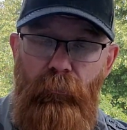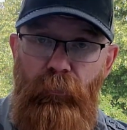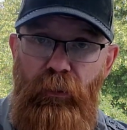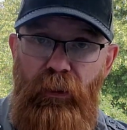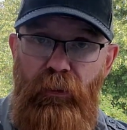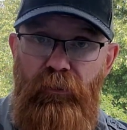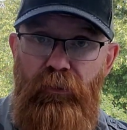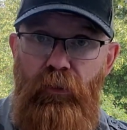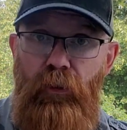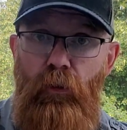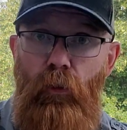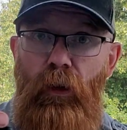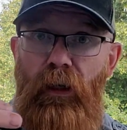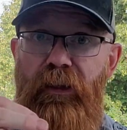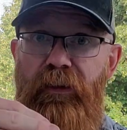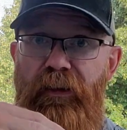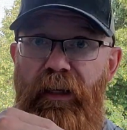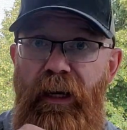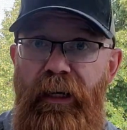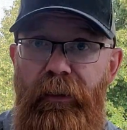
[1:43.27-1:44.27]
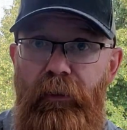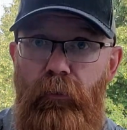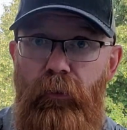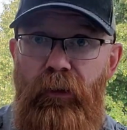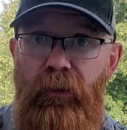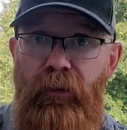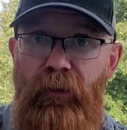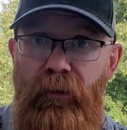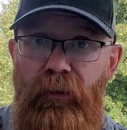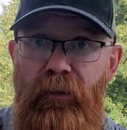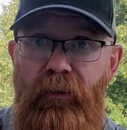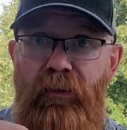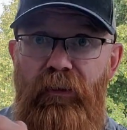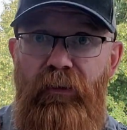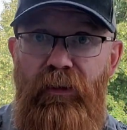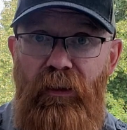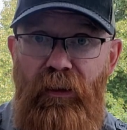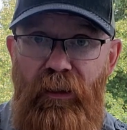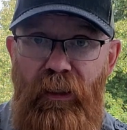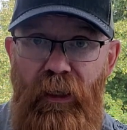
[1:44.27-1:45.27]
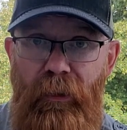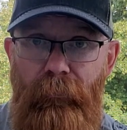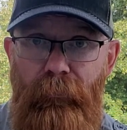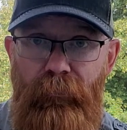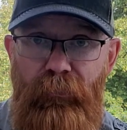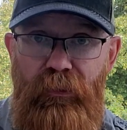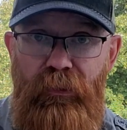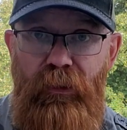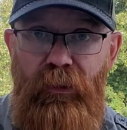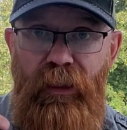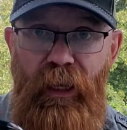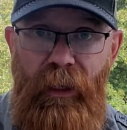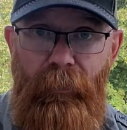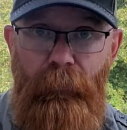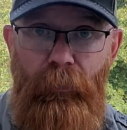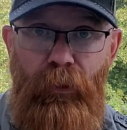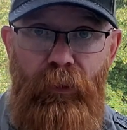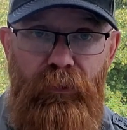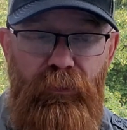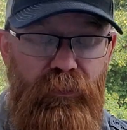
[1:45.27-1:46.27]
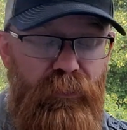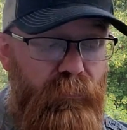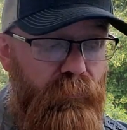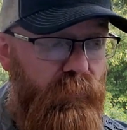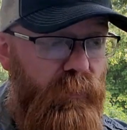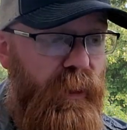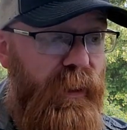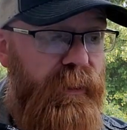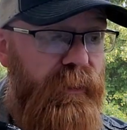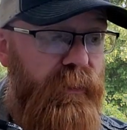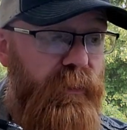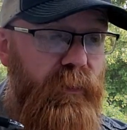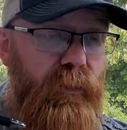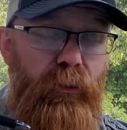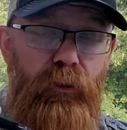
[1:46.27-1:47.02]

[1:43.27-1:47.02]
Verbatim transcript: Because you're going to want to tailor it to them, to that person, right?